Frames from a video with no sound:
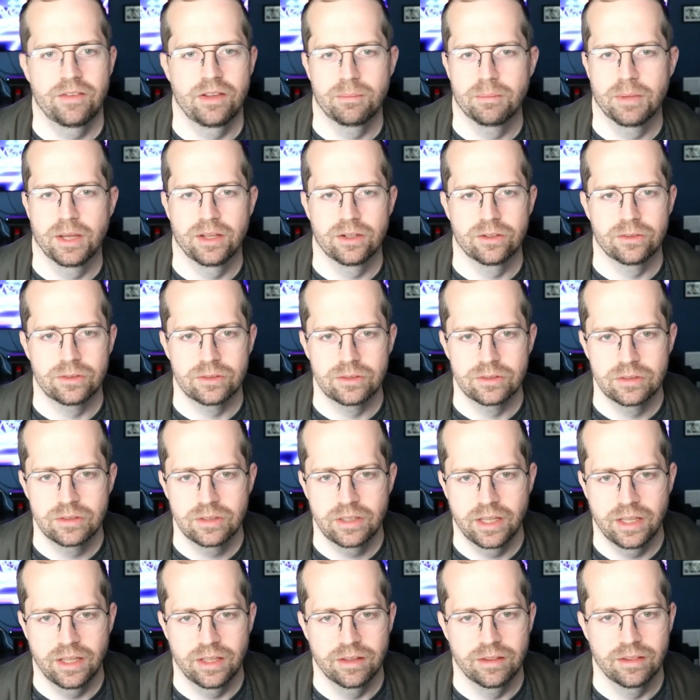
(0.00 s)
metal,
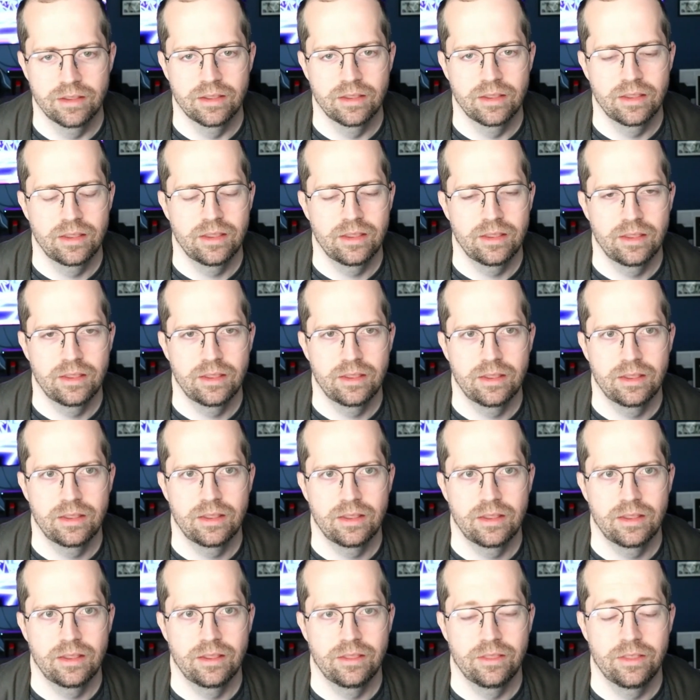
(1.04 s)
and
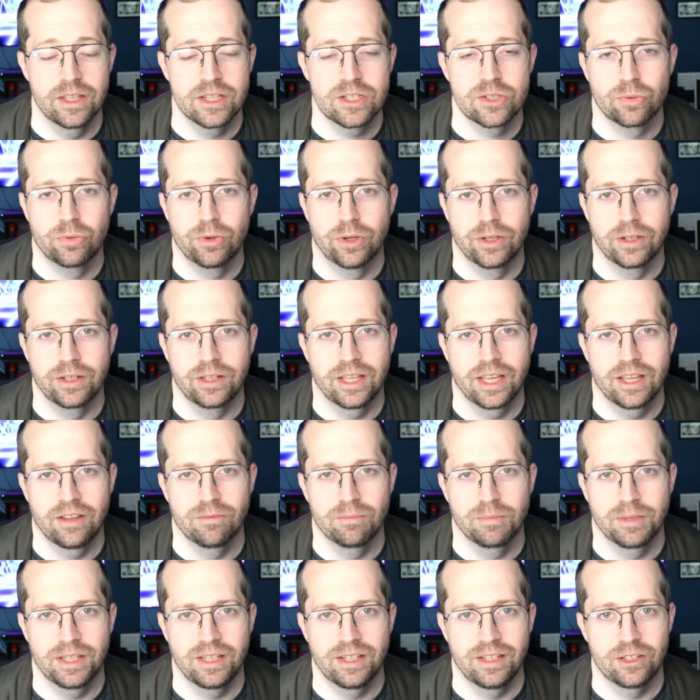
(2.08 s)
this one gave
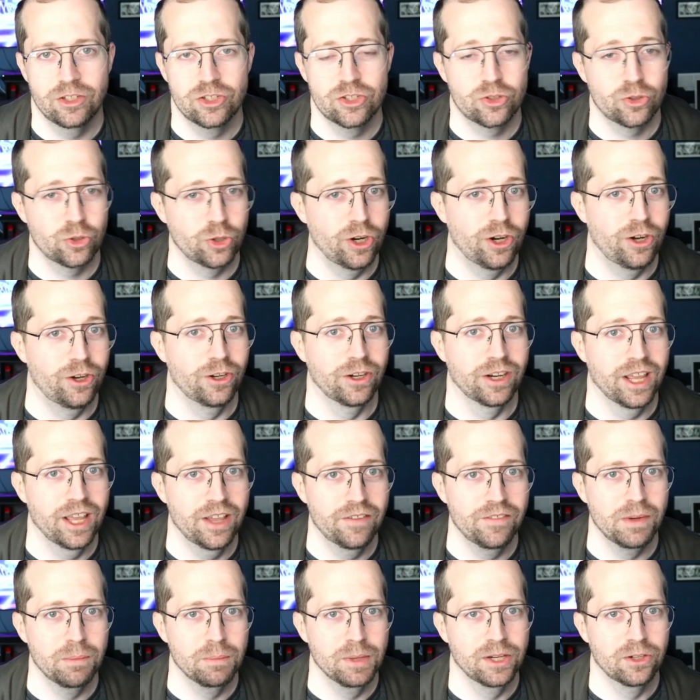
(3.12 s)
me strong
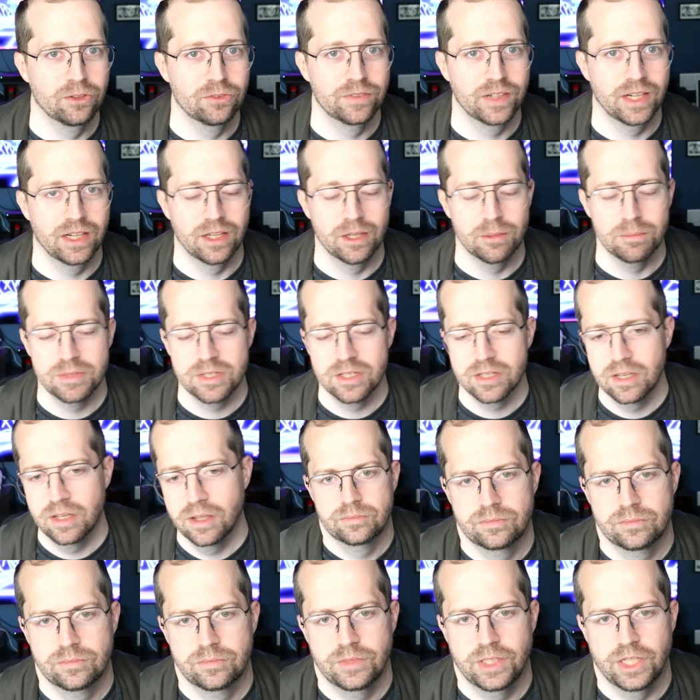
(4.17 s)
heavy metal vibes.
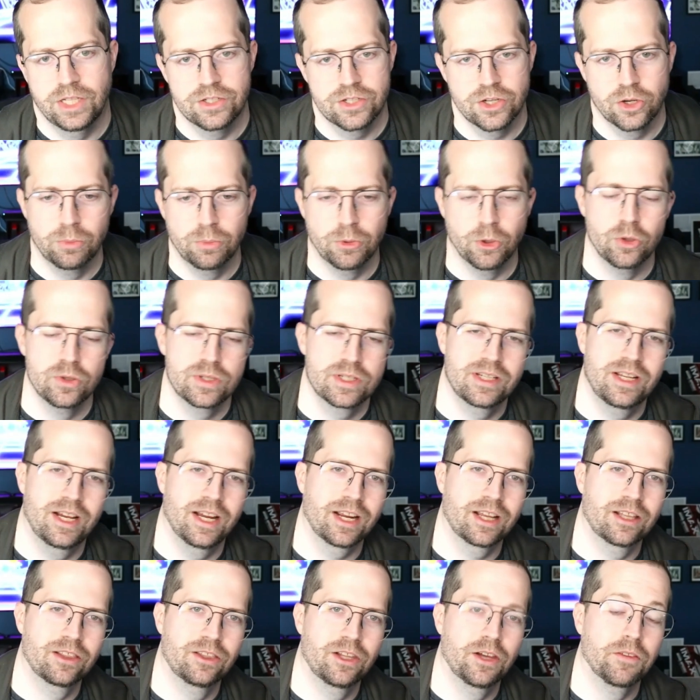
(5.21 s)
It's almost
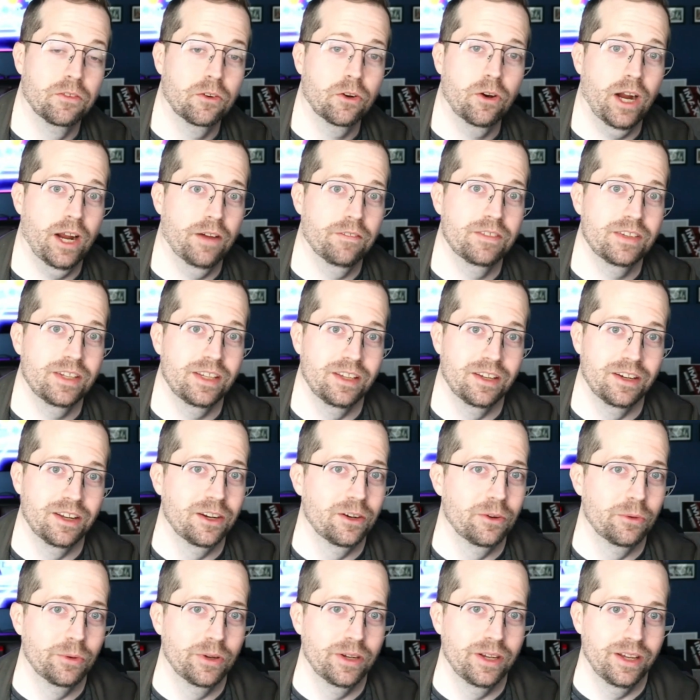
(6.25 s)
like Lovecraftian
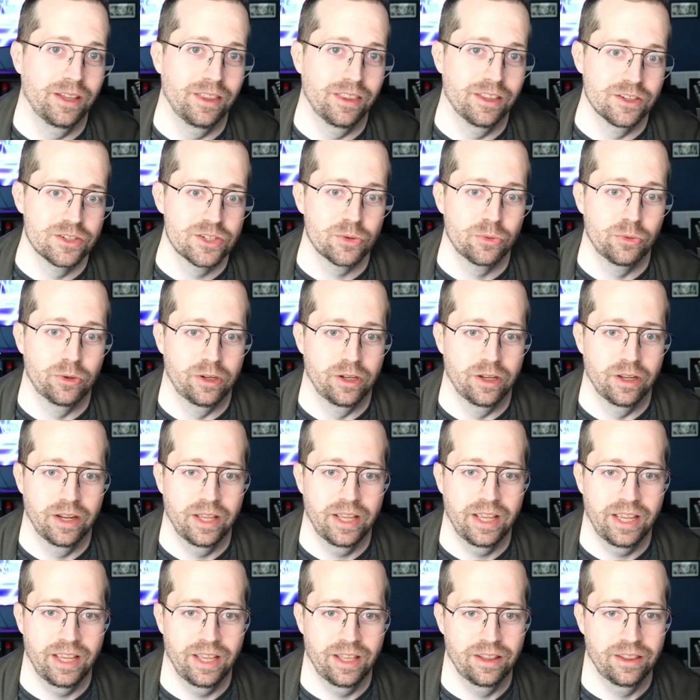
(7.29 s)
in a way, this one,
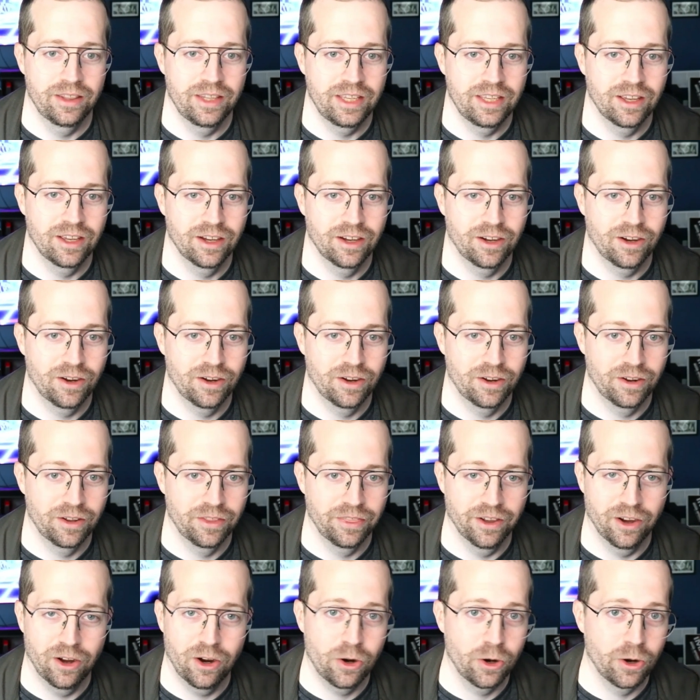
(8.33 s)
and
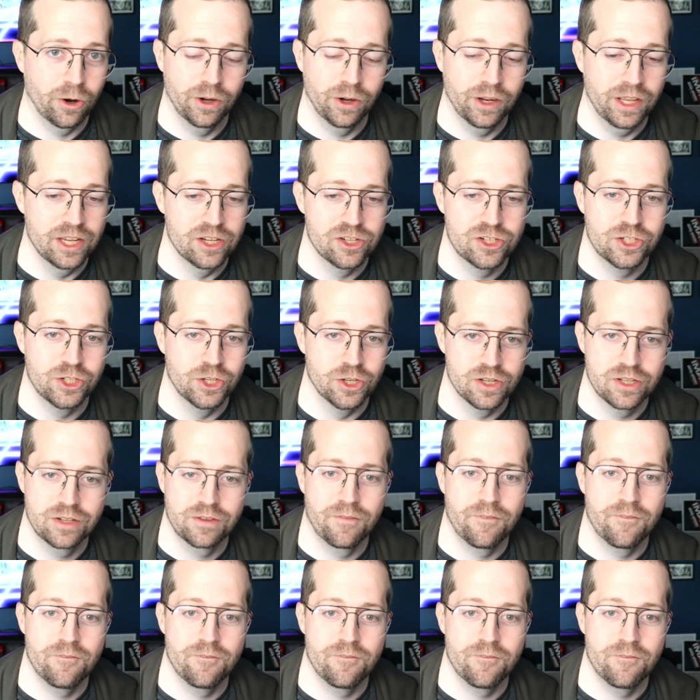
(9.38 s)
the art is just